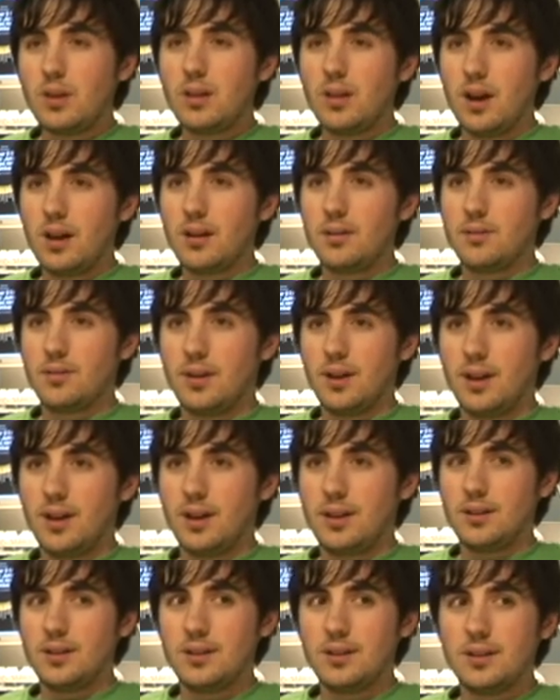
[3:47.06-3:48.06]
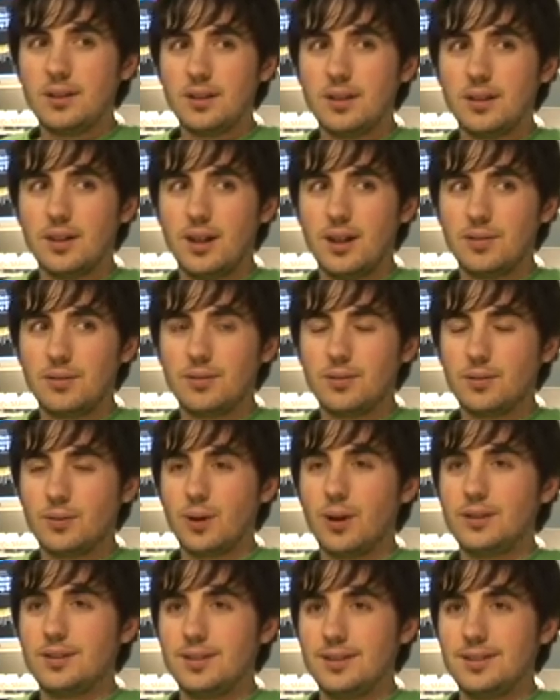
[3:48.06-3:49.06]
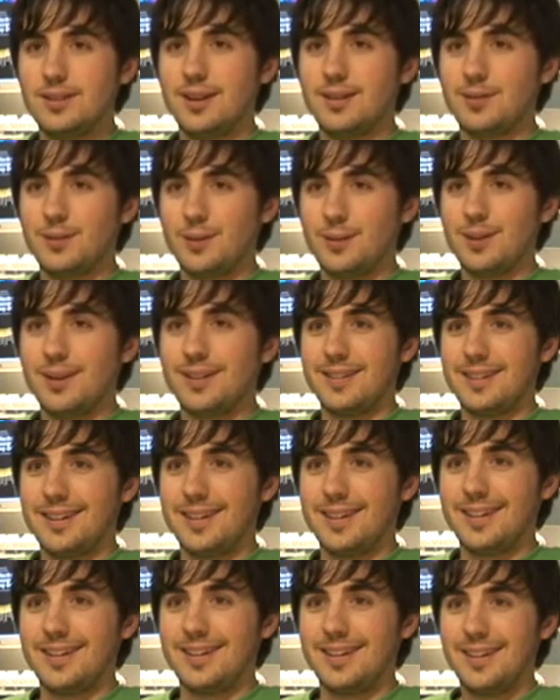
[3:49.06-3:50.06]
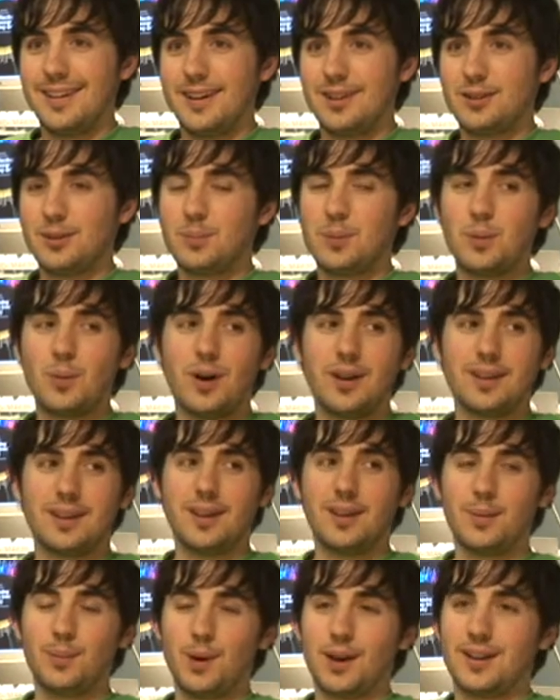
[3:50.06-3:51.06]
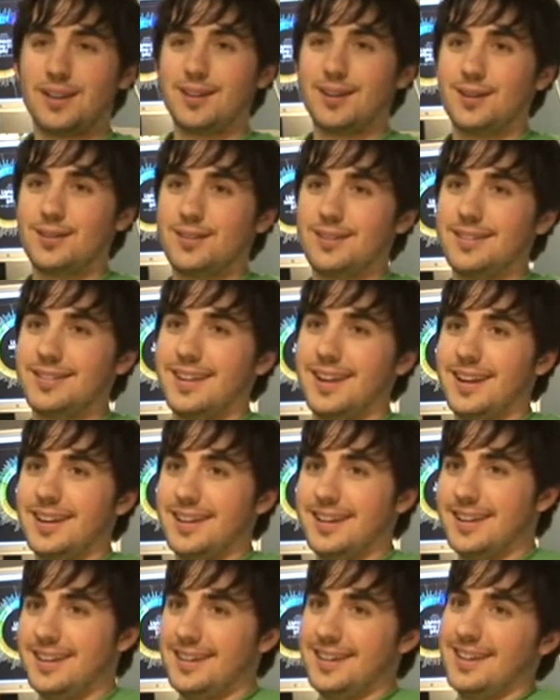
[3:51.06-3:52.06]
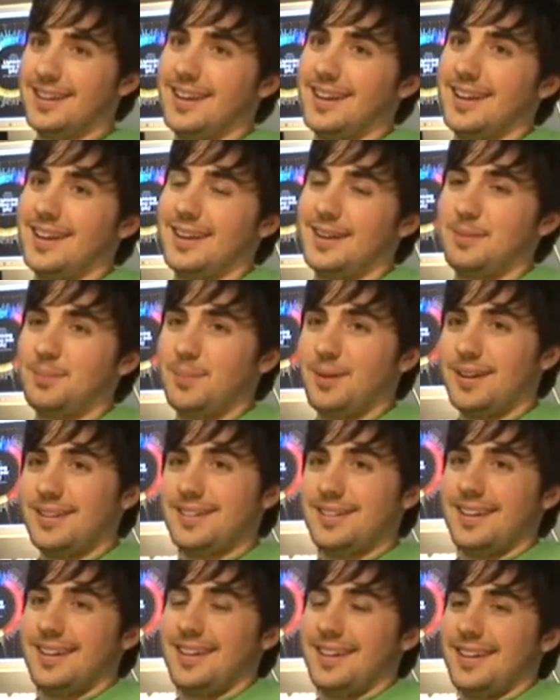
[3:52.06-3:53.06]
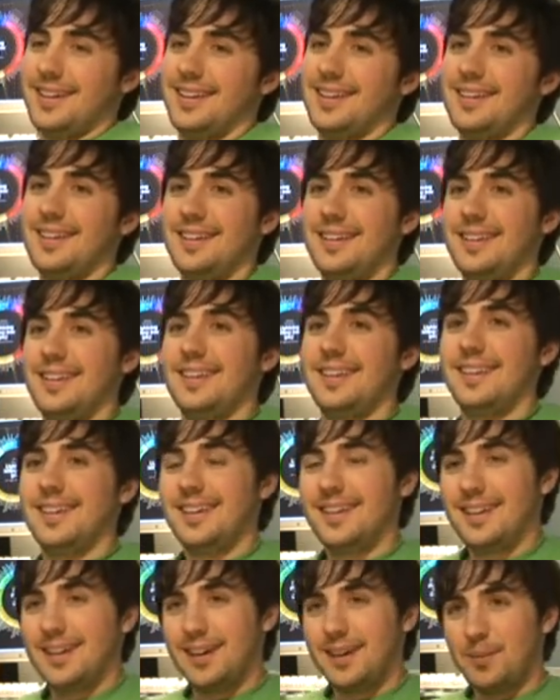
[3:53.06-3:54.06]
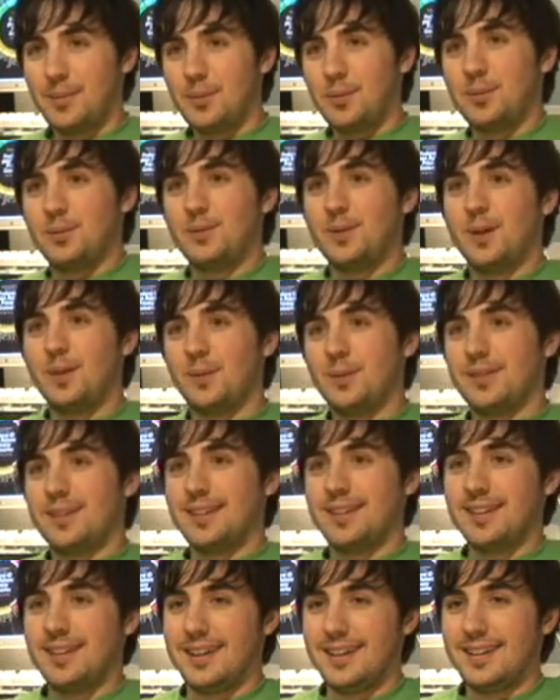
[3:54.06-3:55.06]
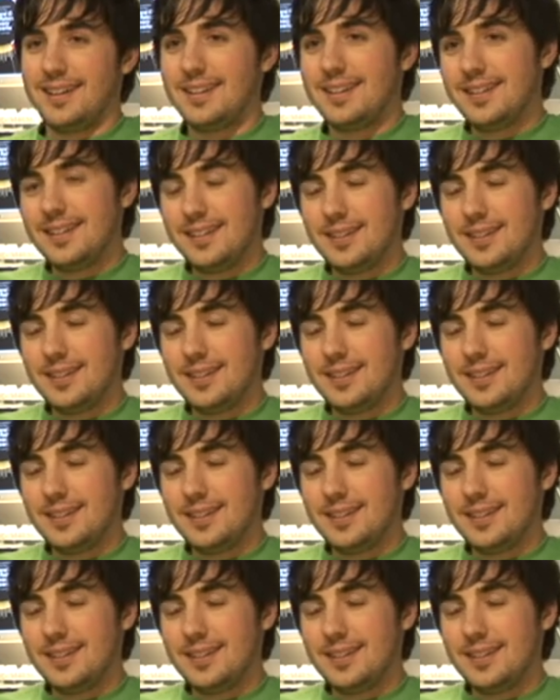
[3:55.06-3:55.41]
A lot of crazy stuff going on out there. It took me a while to get all my clearances that I needed to get in, but it was fun once I did.